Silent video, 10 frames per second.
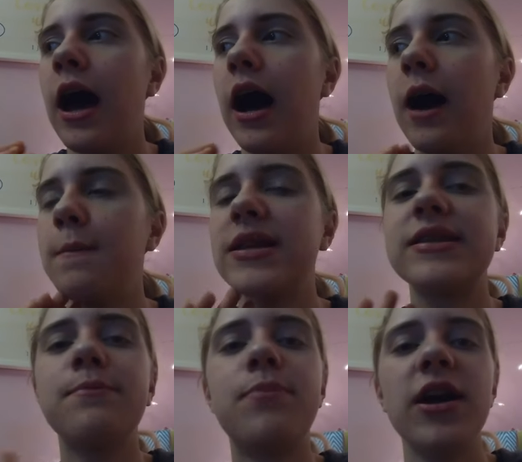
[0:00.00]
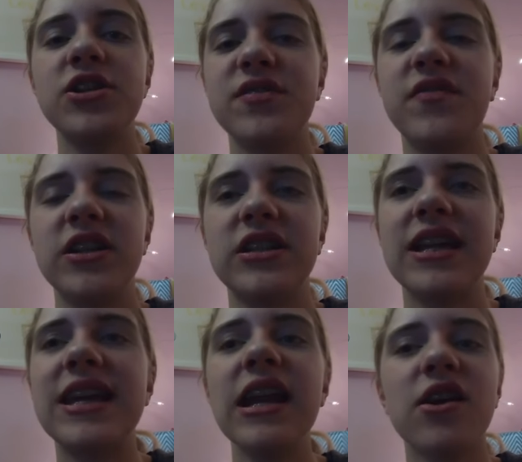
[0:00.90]
Um, it's a bunch of fun to
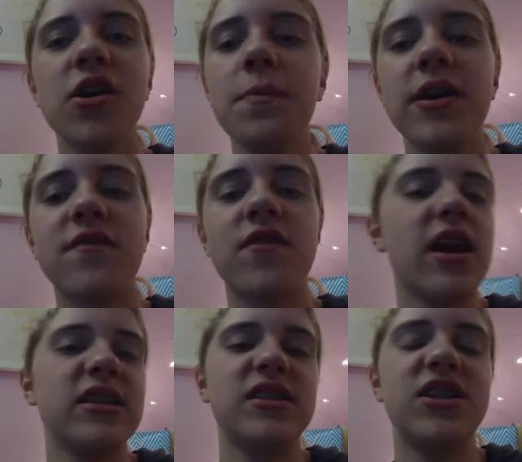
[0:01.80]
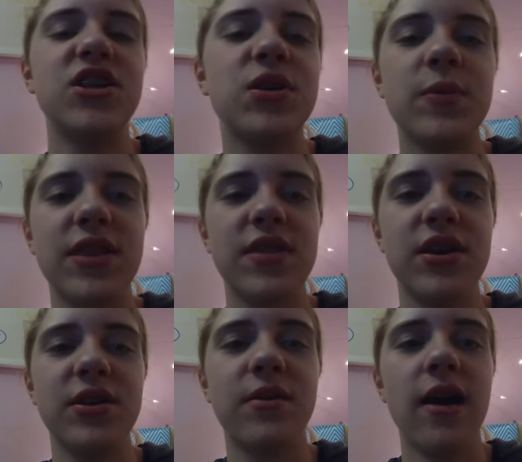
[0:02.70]
like get a group of your friends to do it with
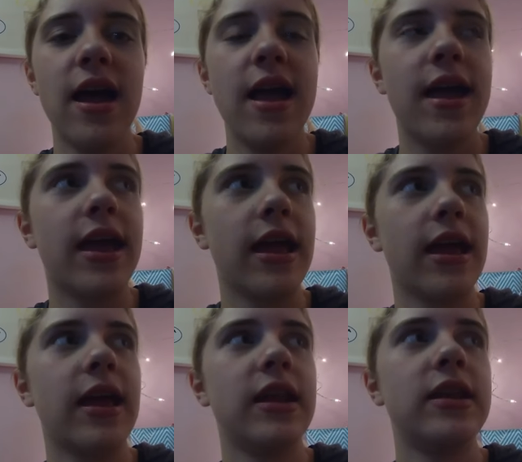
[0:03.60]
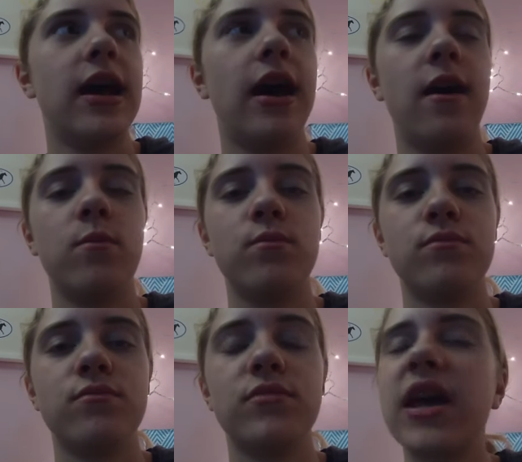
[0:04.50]
you. And um,
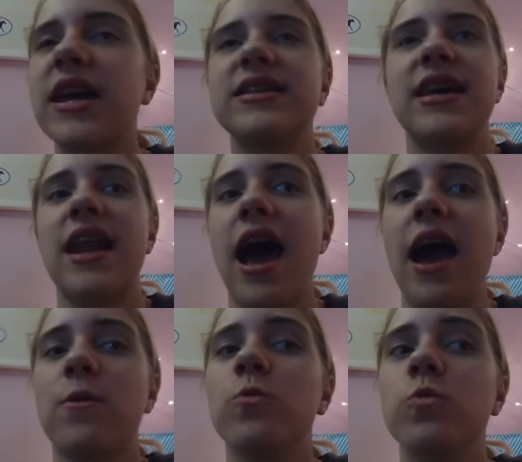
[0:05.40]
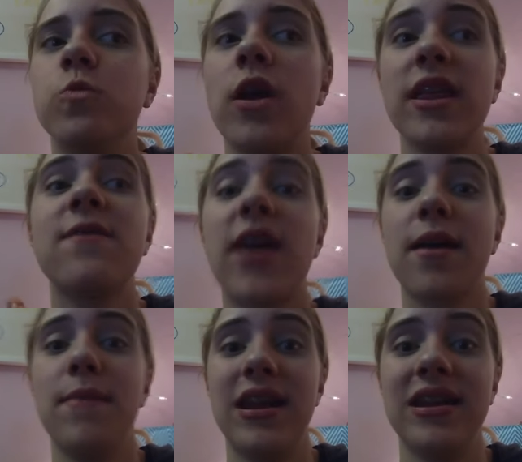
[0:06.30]
like I said, I really
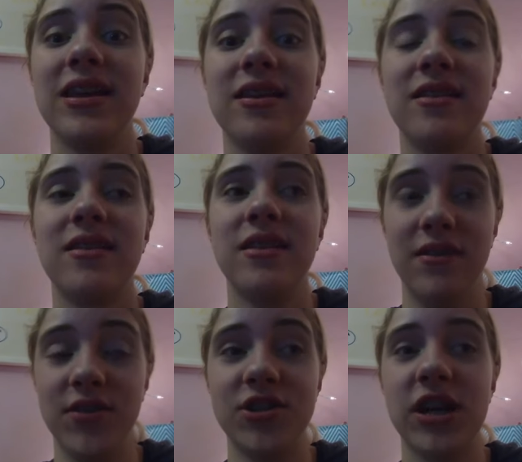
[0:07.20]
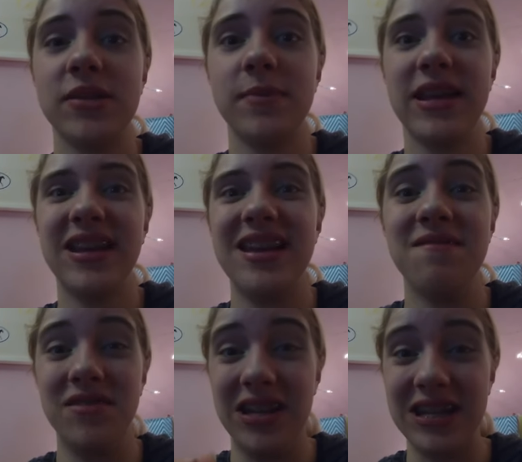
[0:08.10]
recommend it. And if you trust me
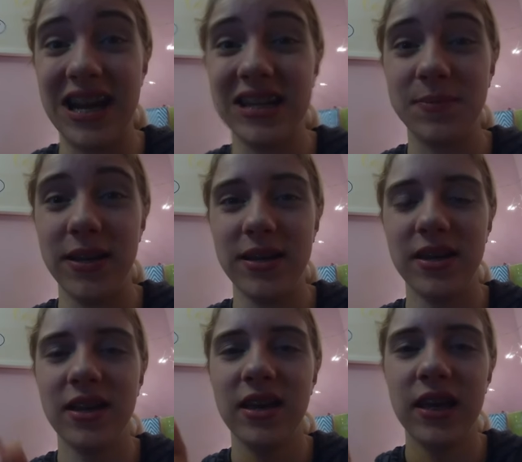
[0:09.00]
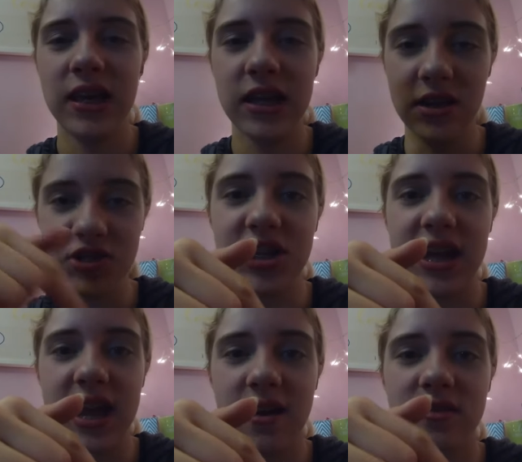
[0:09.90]
in the tiniest bit, you'll check
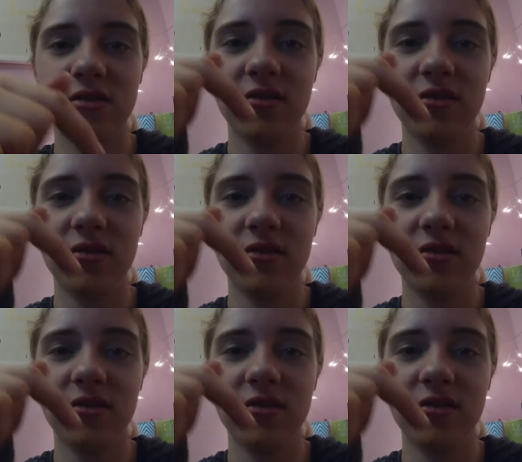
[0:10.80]
out